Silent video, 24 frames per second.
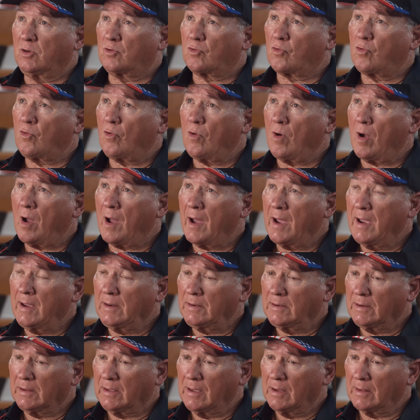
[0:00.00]

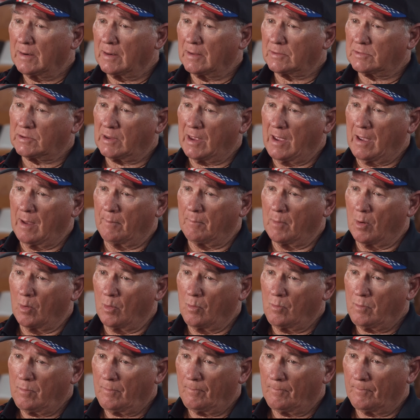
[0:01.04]
tried to get us
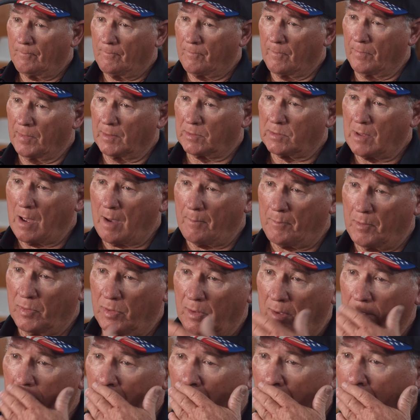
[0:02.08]
ammo from the top of
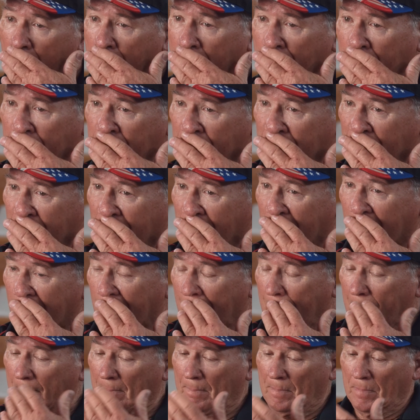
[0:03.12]
the hill,
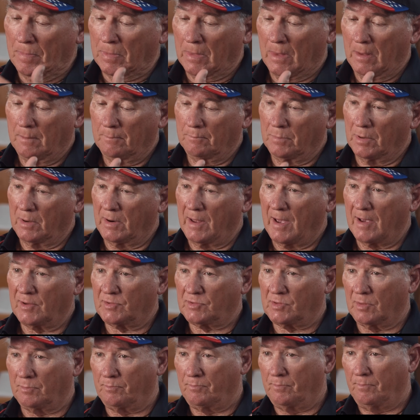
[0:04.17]
but
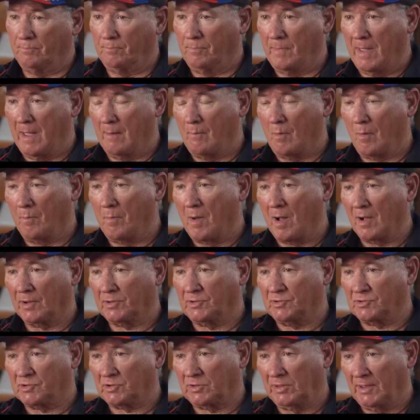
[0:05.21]
as the ammo
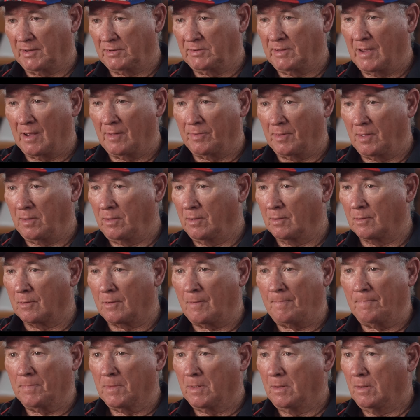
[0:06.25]
boxes slid down the
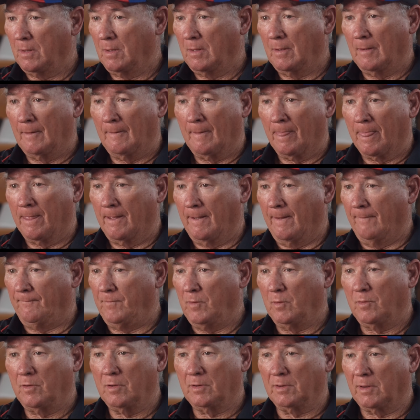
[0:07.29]
hill, if
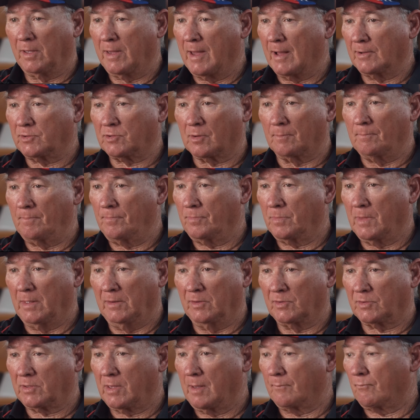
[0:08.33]
you couldn't catch them, they
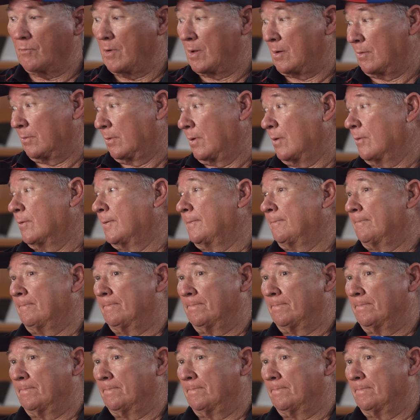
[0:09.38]
just kept right on going.